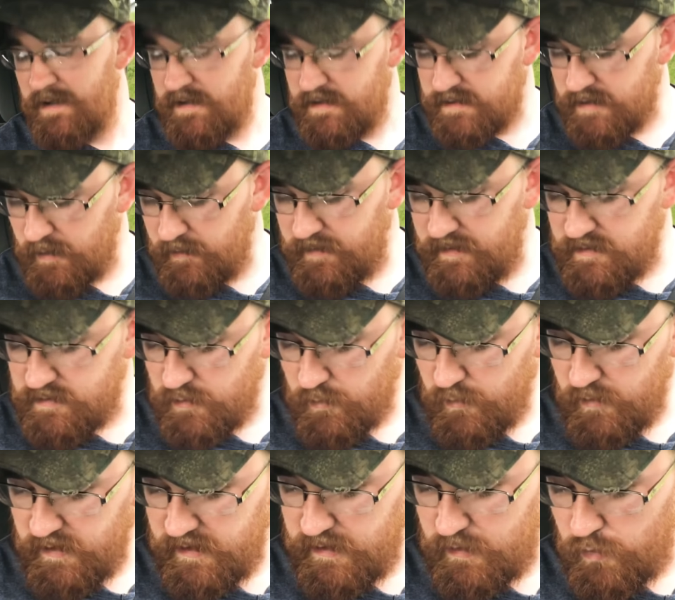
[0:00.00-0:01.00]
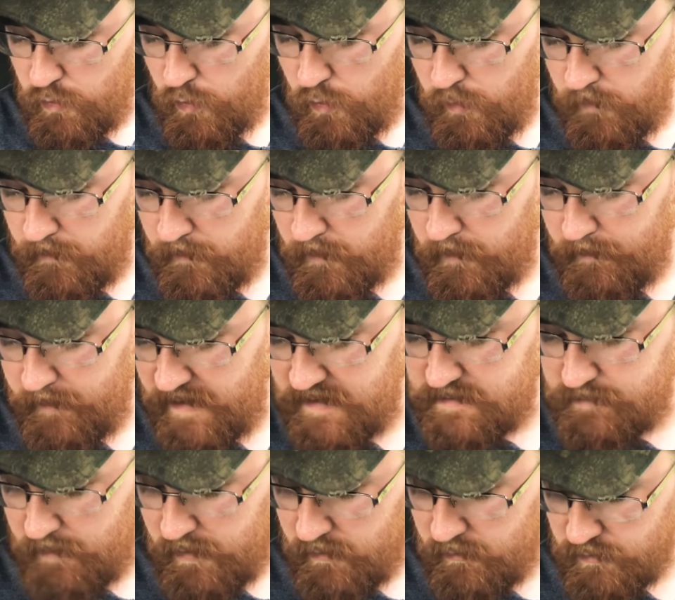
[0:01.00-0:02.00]
So these are really cool for a
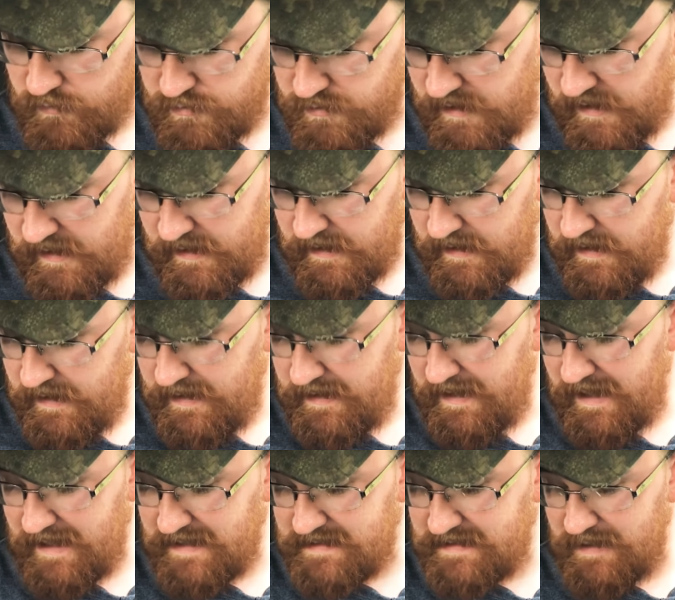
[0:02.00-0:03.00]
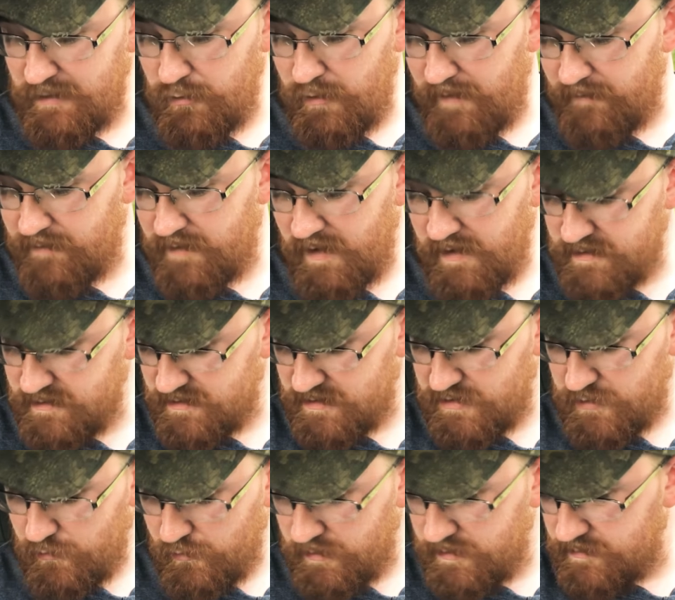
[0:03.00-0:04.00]
base model truck. Like I said, you have tons of
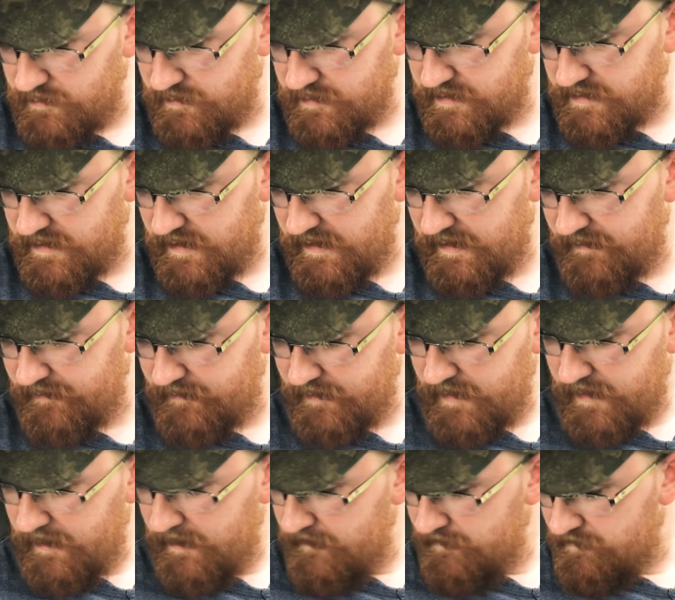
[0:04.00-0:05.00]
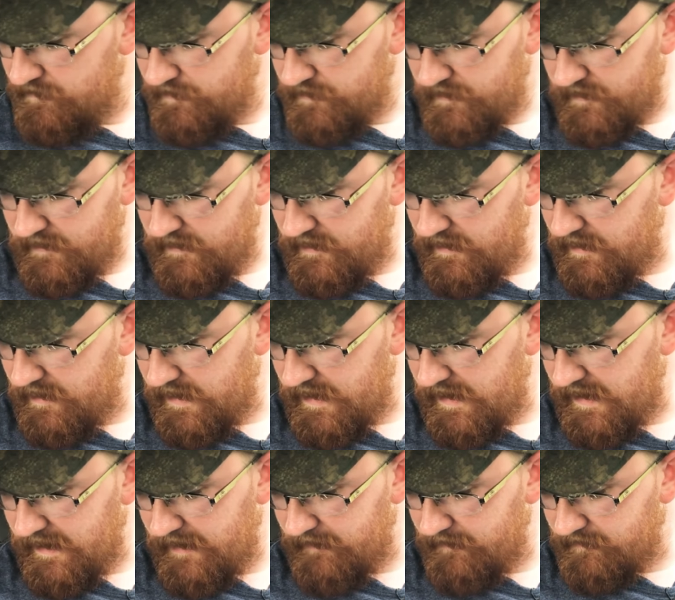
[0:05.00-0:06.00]
storage for stuff,
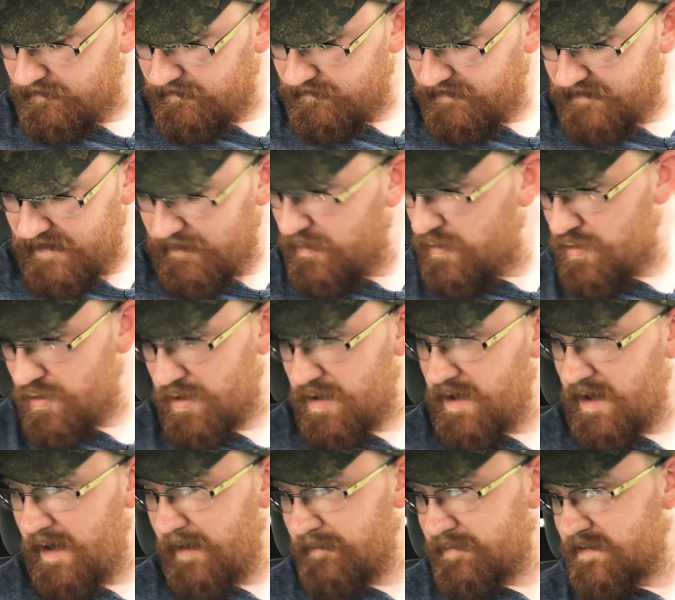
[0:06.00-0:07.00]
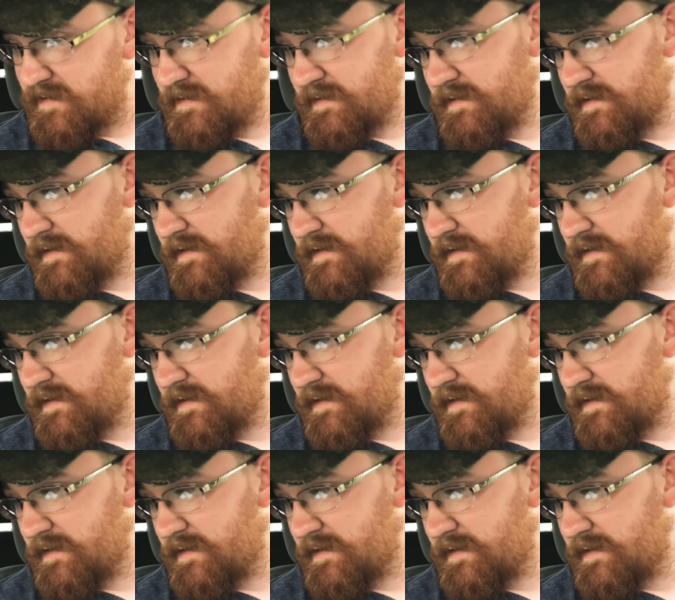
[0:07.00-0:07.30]
even your cups.